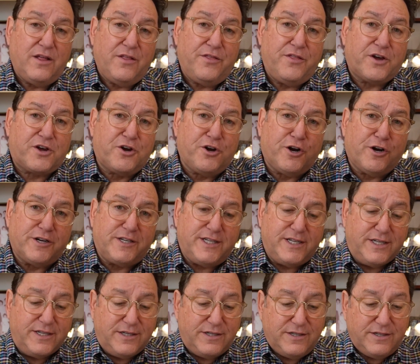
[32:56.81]
the
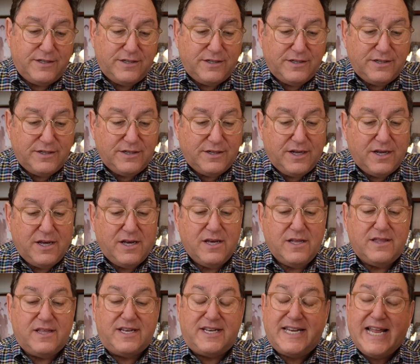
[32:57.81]
curtain,
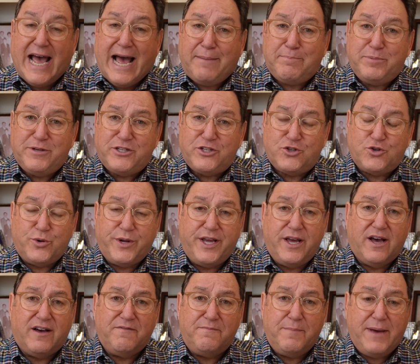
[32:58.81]
the tapestry
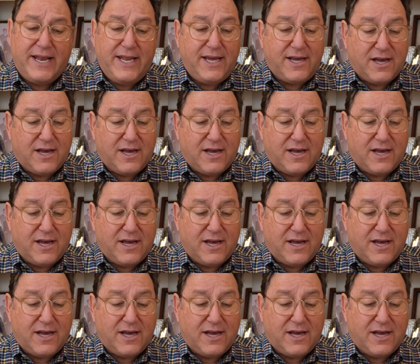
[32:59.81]
of many